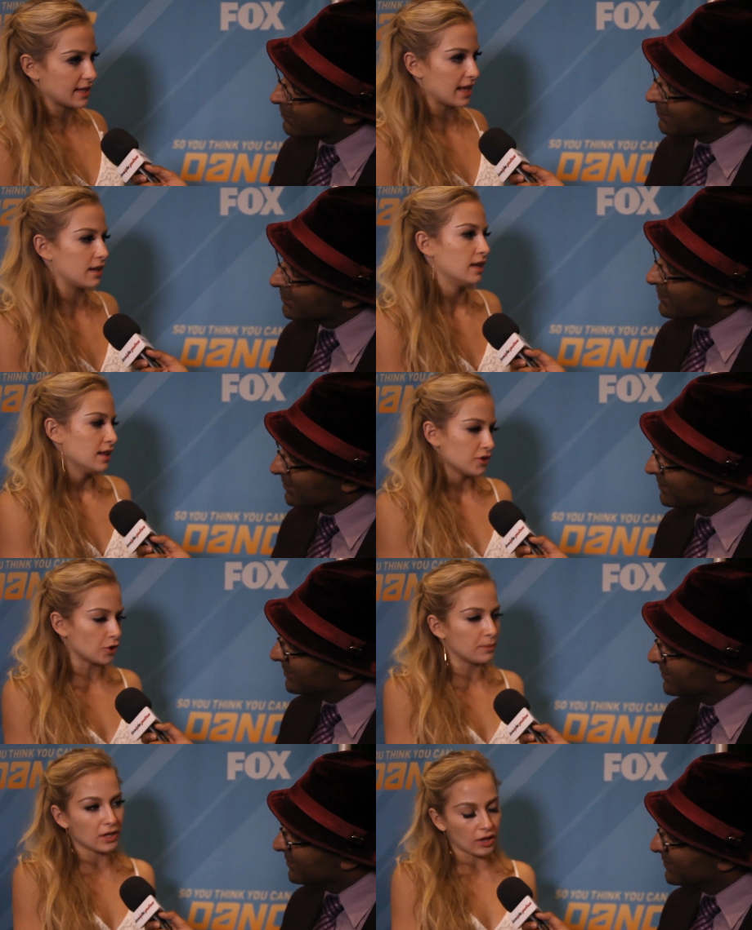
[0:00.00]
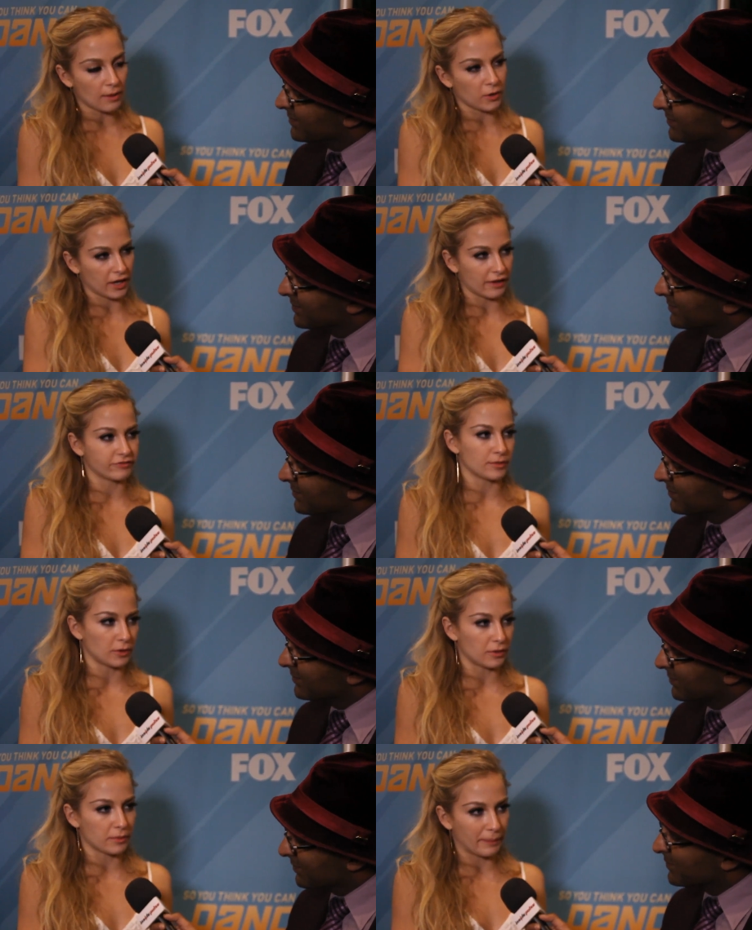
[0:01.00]
Speaker 1: then you'll be a lot more comfortable
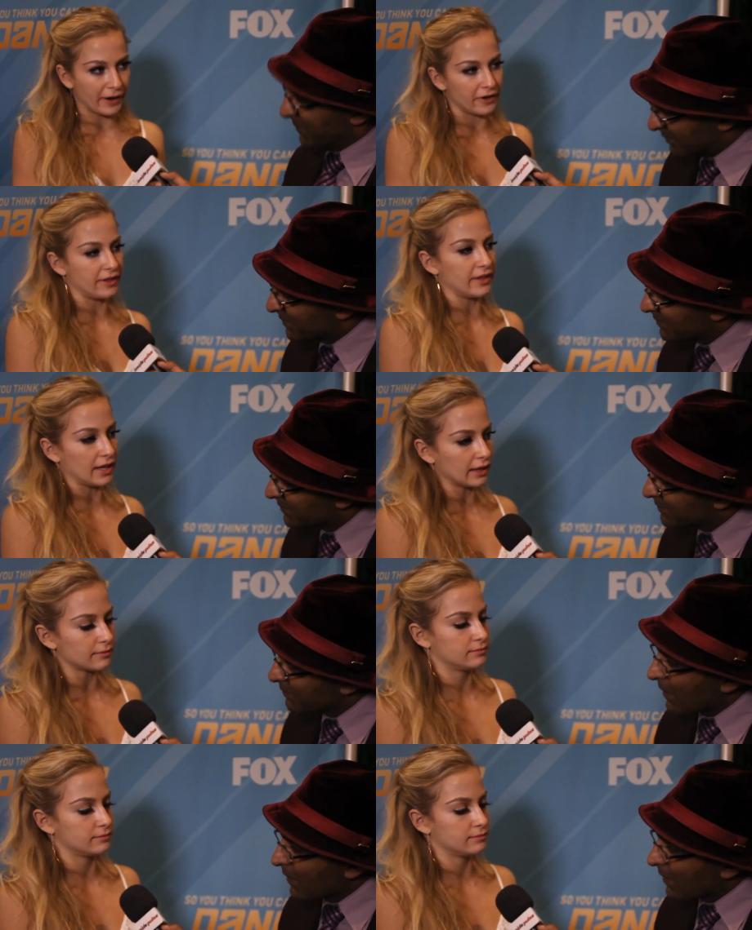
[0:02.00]
and prepared. I think.